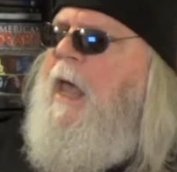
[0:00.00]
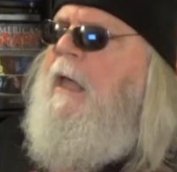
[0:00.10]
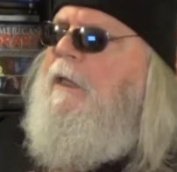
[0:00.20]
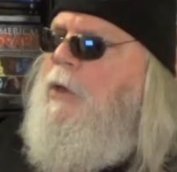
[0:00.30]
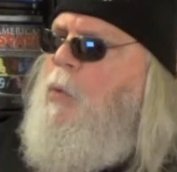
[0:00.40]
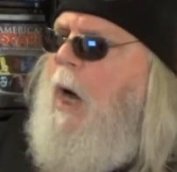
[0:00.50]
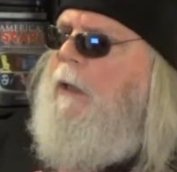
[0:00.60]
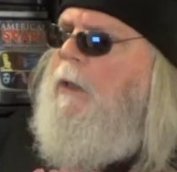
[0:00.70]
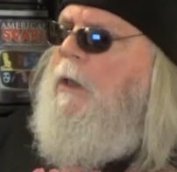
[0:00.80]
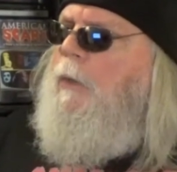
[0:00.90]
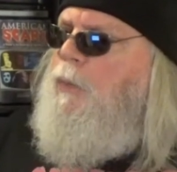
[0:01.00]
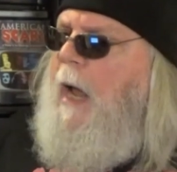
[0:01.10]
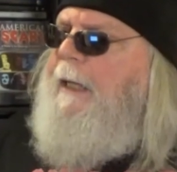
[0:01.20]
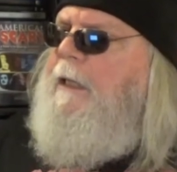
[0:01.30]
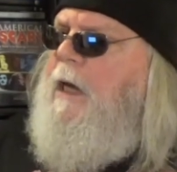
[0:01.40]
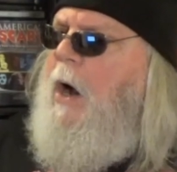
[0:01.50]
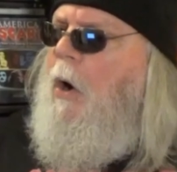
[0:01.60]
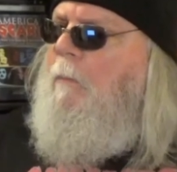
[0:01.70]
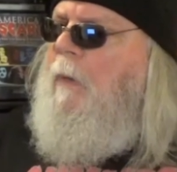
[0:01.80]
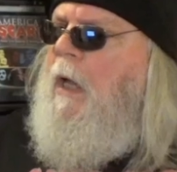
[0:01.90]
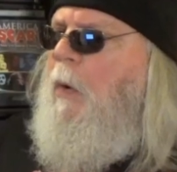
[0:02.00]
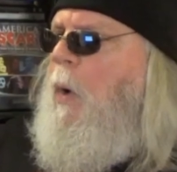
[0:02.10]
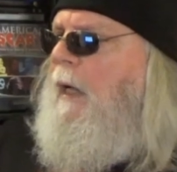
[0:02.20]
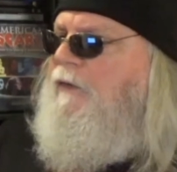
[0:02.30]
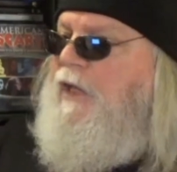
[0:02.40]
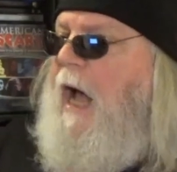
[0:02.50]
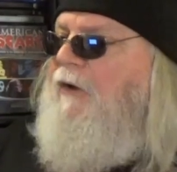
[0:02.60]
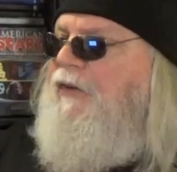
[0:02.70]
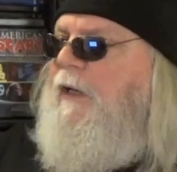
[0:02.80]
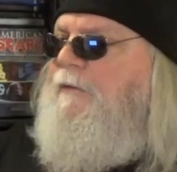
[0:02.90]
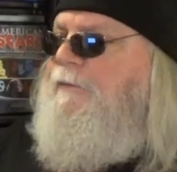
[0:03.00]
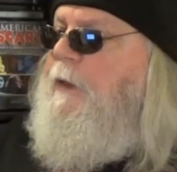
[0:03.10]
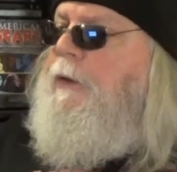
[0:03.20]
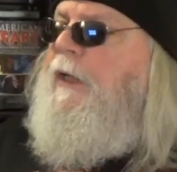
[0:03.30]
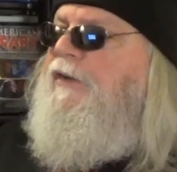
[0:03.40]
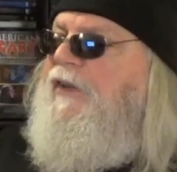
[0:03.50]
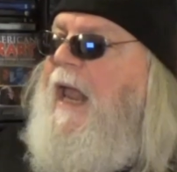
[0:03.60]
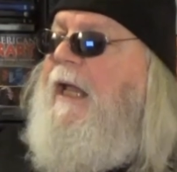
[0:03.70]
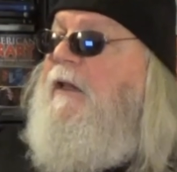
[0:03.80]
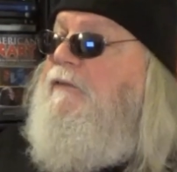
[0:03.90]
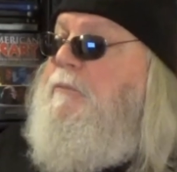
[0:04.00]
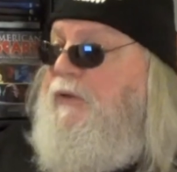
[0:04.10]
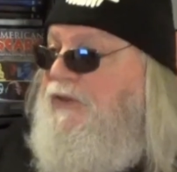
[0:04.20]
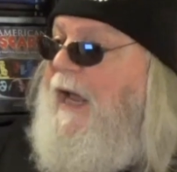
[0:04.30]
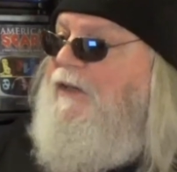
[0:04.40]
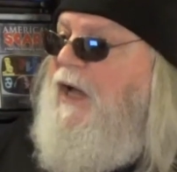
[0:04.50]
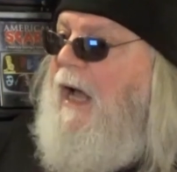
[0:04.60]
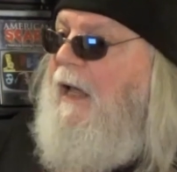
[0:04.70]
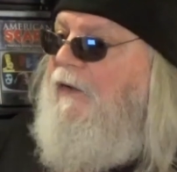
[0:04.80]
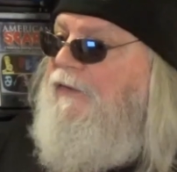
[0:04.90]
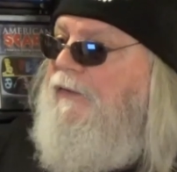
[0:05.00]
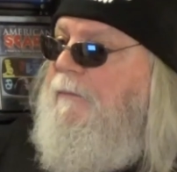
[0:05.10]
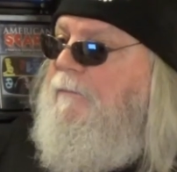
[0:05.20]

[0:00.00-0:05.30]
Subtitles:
You ought to look right at home while dodging a furious hail of projectiles.